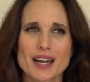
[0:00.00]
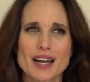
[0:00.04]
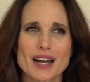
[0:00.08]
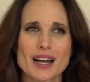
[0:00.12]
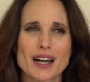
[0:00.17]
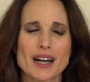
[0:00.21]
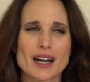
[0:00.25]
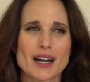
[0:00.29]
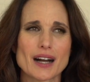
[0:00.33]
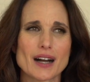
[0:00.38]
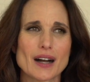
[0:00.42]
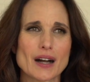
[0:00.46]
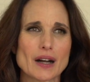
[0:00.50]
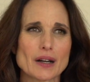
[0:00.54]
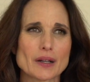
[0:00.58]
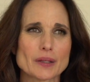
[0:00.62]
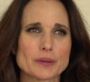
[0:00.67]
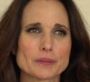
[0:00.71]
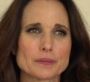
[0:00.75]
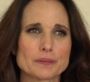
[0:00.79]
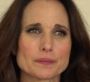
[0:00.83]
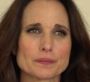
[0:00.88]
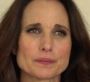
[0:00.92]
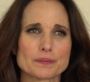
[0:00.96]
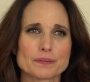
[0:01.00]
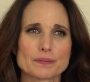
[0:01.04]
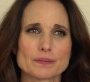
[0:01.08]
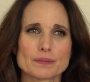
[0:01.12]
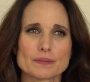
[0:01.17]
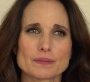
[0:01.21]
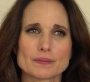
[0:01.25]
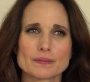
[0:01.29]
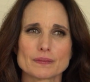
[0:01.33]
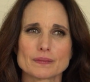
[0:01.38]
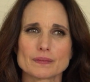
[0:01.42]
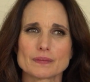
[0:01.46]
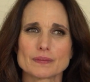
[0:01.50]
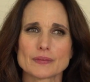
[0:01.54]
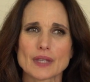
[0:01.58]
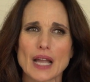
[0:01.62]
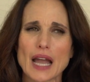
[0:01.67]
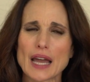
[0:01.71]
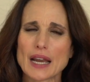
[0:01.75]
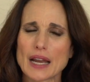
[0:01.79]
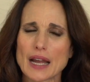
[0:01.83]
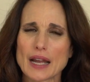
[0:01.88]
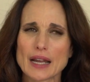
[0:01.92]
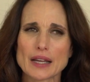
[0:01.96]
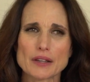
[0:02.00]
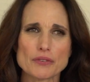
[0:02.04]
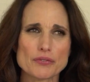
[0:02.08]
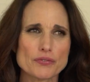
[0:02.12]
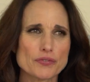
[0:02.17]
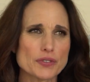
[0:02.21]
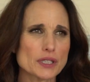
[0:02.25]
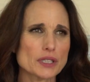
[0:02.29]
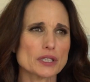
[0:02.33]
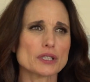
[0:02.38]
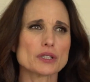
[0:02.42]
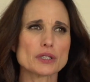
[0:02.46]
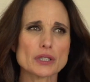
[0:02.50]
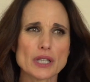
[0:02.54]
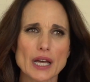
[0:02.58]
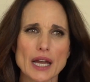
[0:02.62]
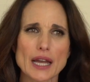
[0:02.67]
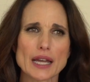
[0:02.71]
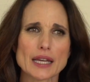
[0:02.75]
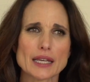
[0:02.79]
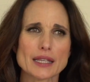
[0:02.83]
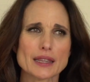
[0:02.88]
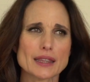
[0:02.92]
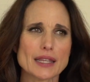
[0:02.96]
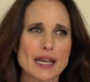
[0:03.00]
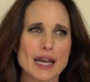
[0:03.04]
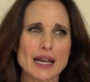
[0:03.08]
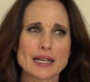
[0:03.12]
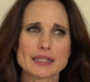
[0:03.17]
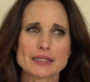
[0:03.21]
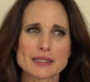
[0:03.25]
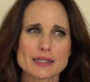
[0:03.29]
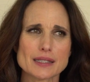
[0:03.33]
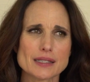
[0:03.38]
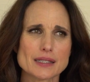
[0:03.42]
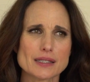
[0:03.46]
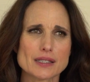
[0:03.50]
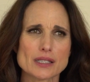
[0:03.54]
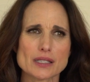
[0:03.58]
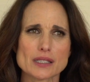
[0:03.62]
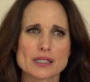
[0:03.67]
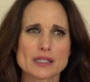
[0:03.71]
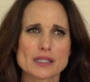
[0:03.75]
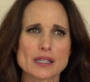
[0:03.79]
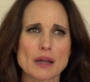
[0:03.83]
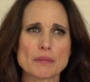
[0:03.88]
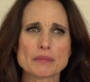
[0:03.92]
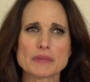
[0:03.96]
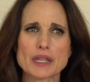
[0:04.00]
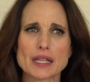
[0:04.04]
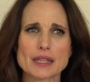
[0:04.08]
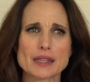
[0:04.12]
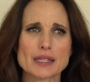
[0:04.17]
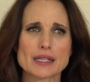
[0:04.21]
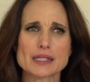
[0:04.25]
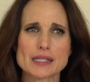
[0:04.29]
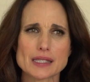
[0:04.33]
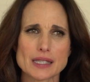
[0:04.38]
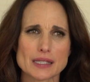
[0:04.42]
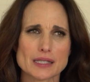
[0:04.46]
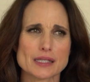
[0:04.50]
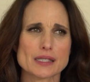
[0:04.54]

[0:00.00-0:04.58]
And I feel like that's just something that's